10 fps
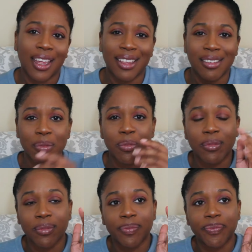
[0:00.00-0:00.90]
like
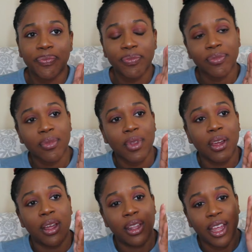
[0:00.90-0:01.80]
some
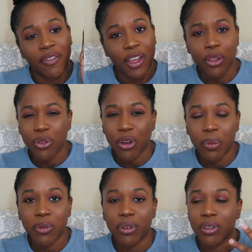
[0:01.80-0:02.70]
like a facial scraper.